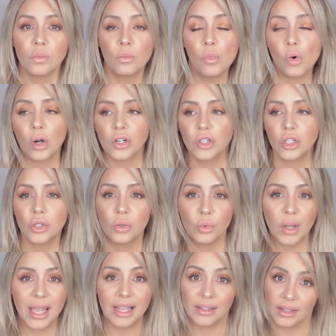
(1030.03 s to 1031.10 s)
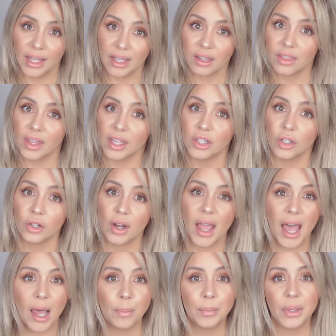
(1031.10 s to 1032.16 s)
more to a length that you're
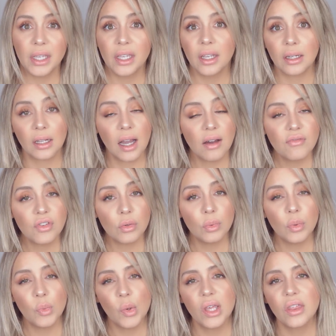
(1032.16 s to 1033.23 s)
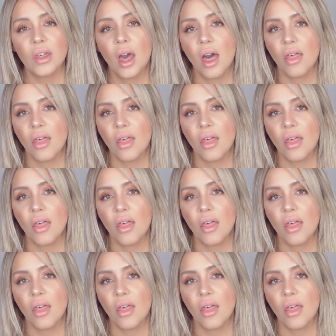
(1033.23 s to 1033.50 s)
happy and comfortable with,